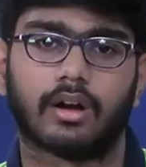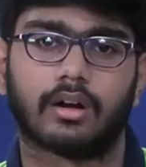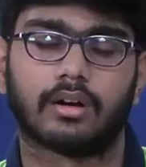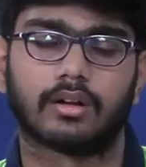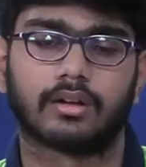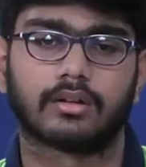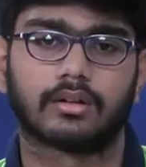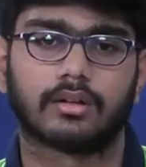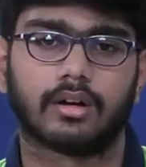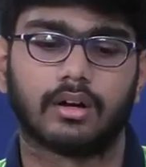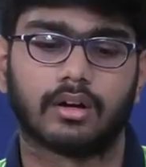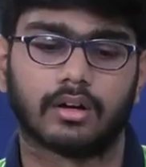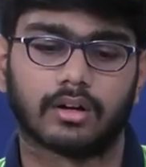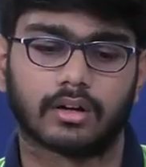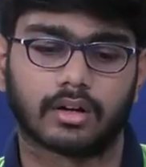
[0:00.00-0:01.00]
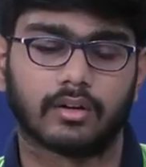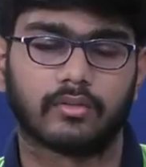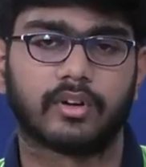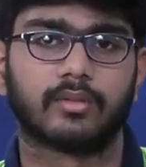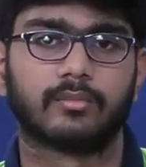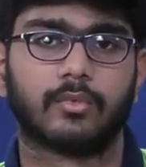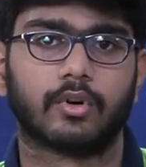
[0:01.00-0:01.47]
and
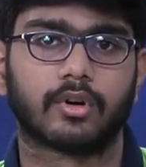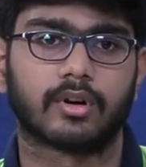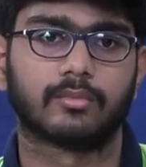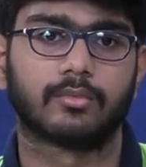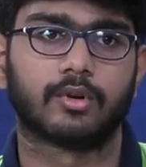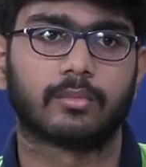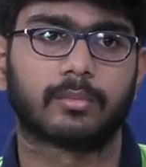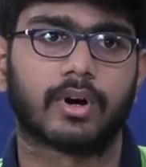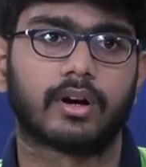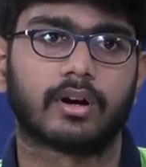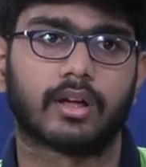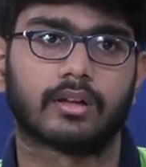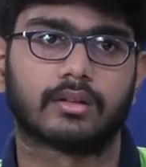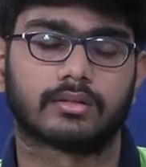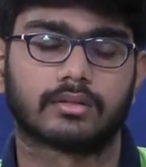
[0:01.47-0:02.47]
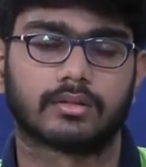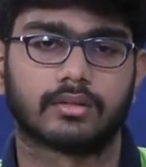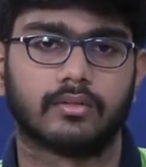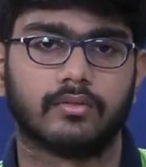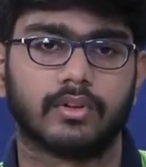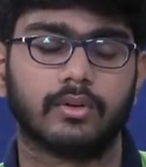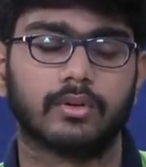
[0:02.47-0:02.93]
covering more and more part as
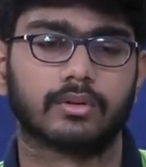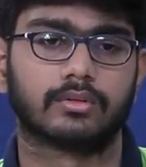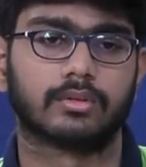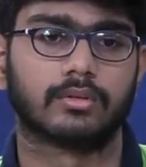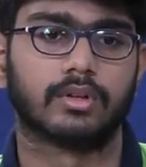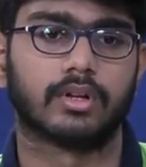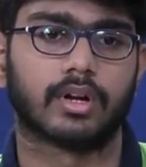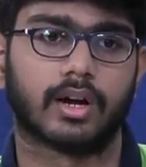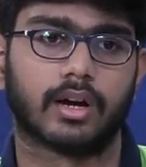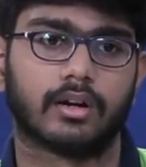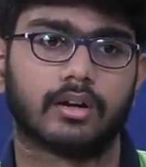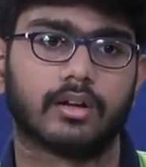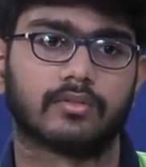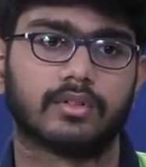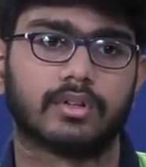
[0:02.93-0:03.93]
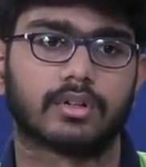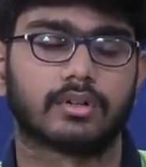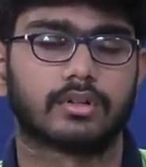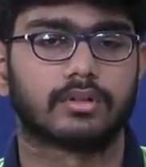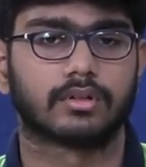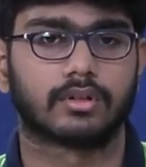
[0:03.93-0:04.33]
we go through the end of the